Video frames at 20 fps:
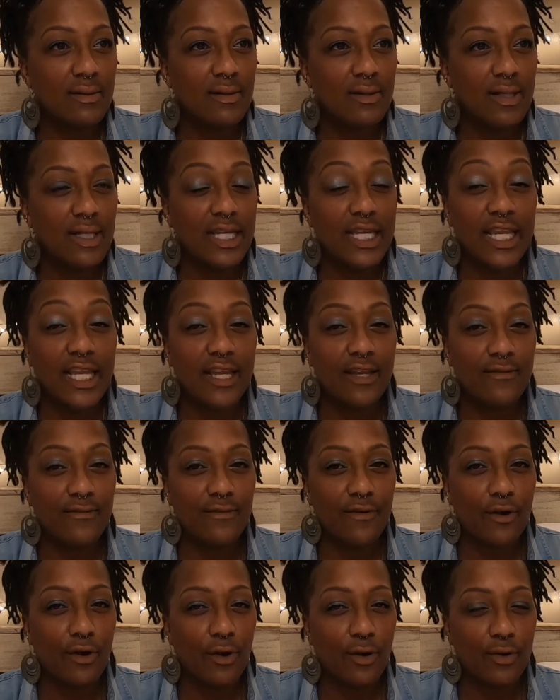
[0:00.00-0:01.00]
need
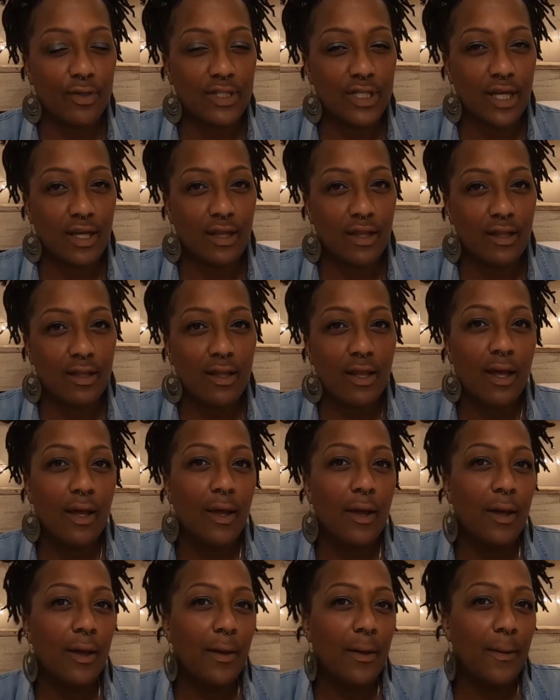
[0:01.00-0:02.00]
for a hotel.
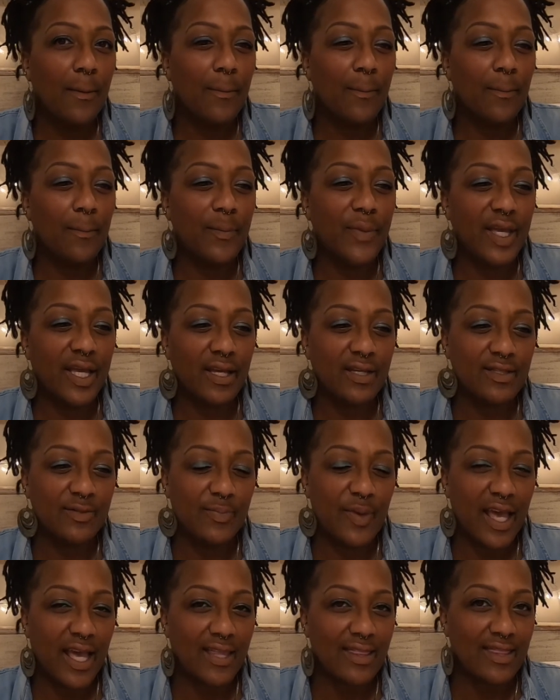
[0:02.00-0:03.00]
Because
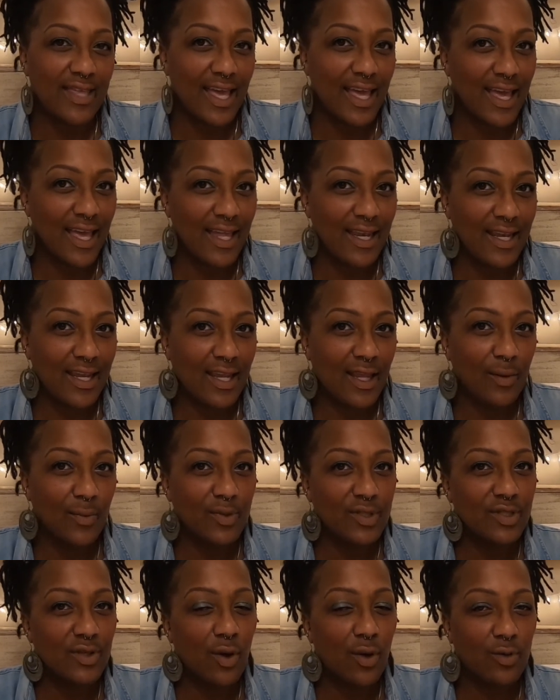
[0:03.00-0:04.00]
back then it
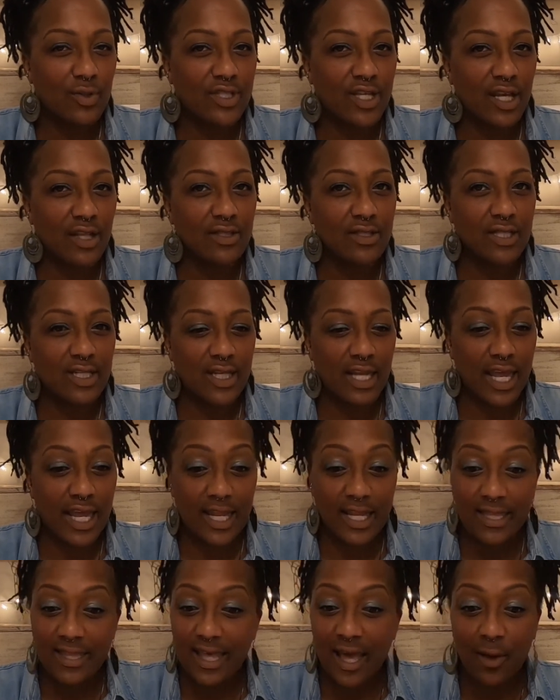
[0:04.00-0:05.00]
was
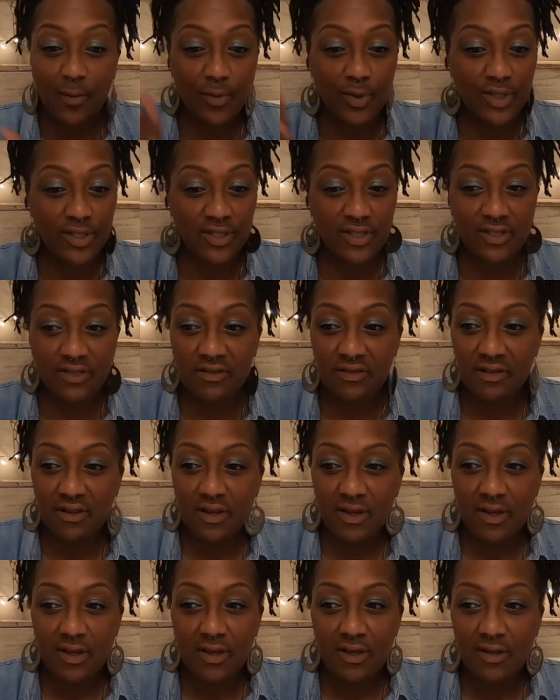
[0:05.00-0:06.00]
HotelTonight.
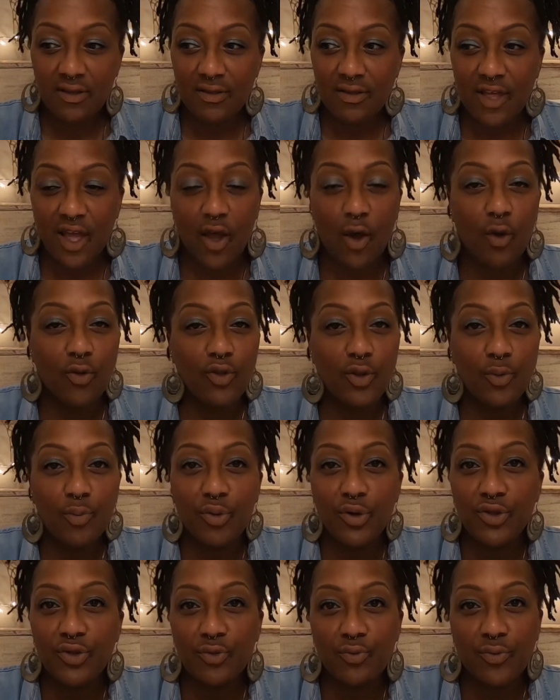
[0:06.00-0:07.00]
They only
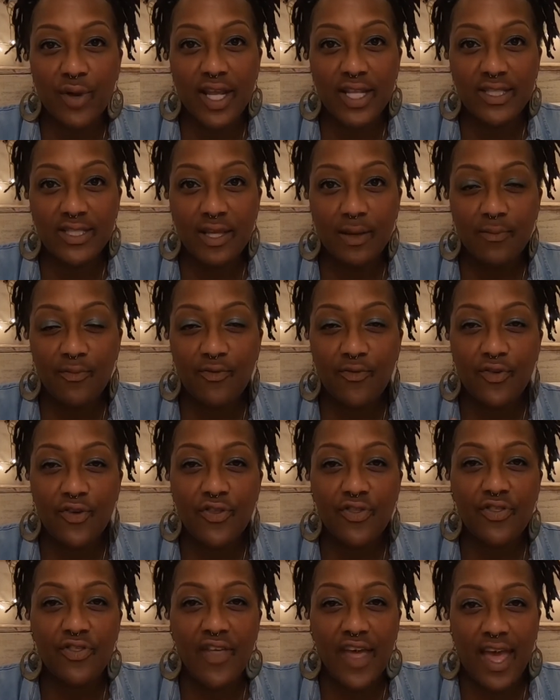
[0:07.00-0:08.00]
put the rates up
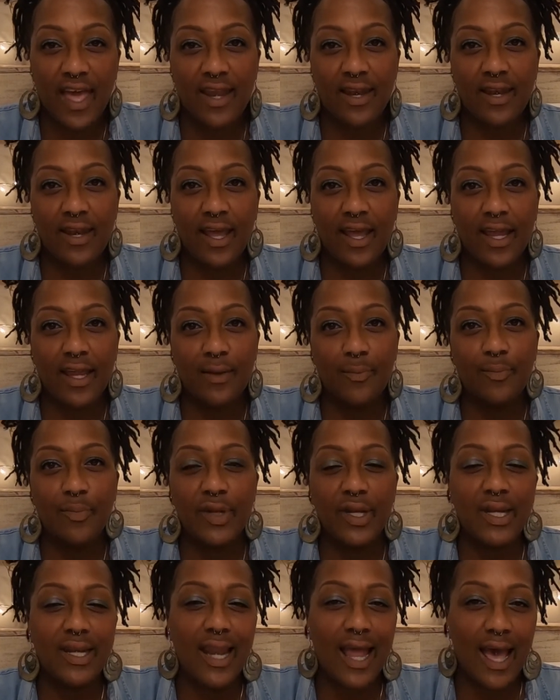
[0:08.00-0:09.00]
for that night.
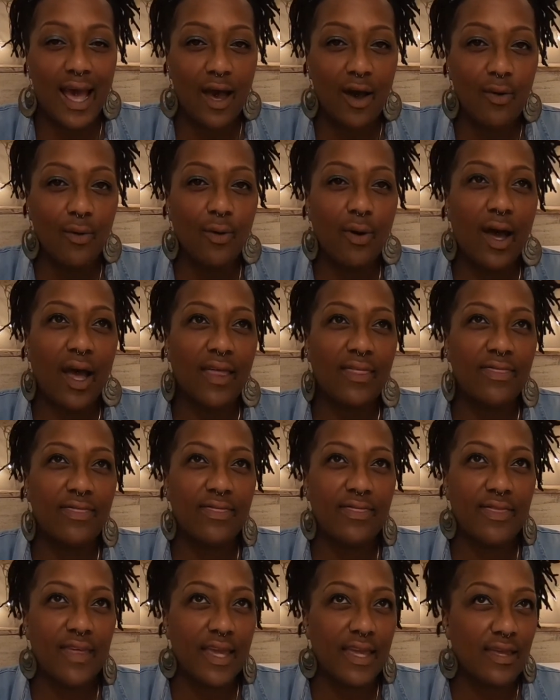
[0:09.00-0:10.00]
But now I
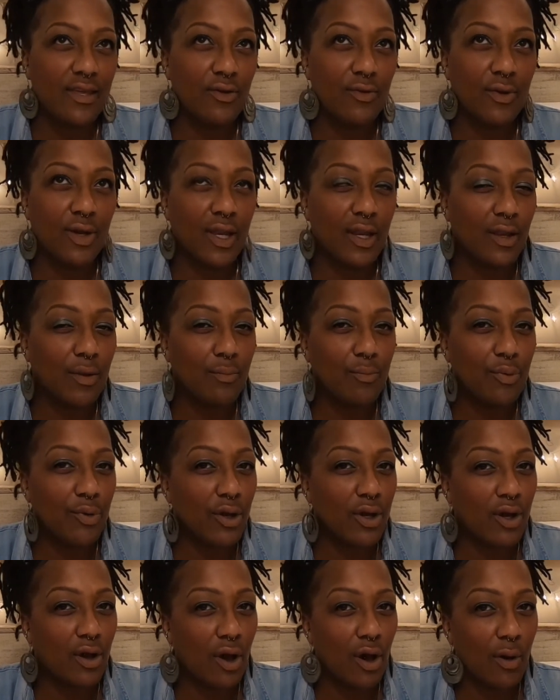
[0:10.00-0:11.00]
think you can
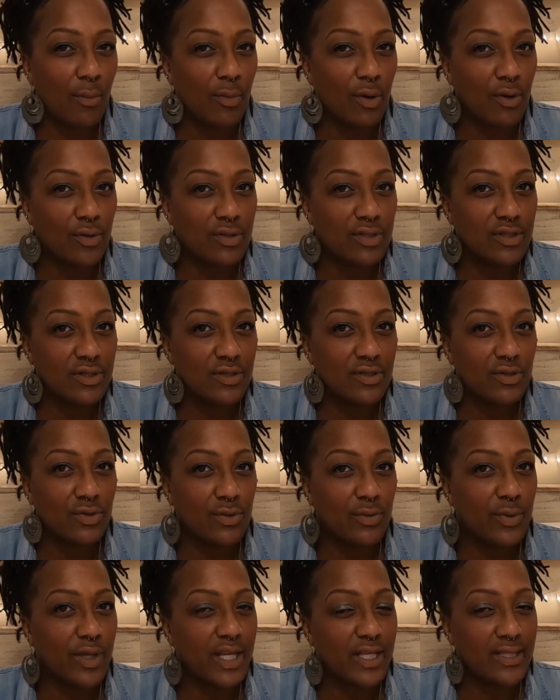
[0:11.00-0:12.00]
book almost 2
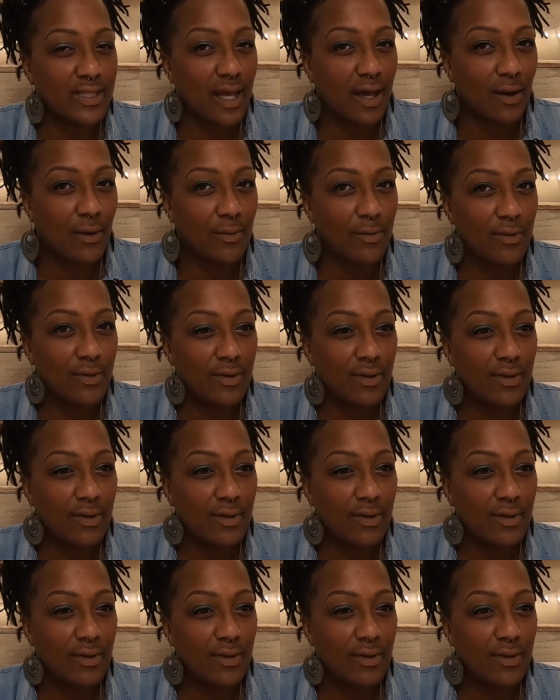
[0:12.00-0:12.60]
weeks out